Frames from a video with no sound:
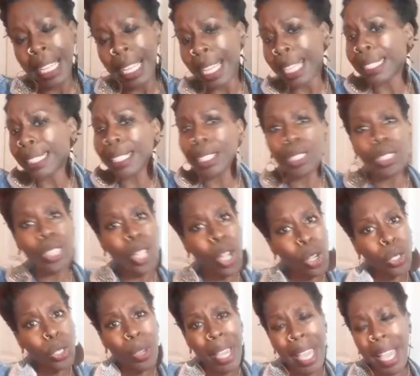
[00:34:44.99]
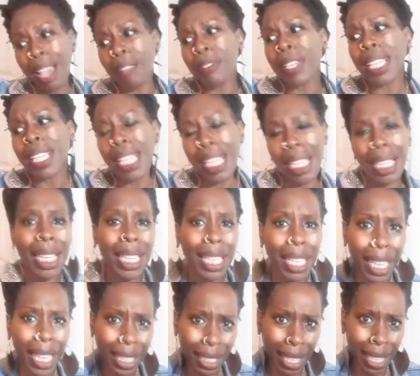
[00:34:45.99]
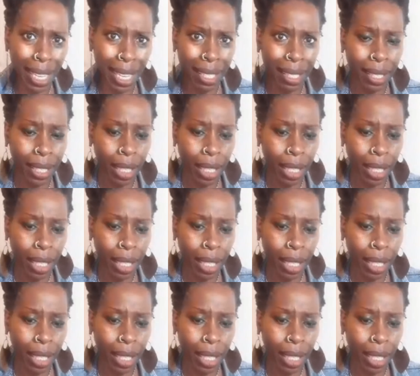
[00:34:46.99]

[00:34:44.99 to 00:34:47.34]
and didn't know you have, he hitting it.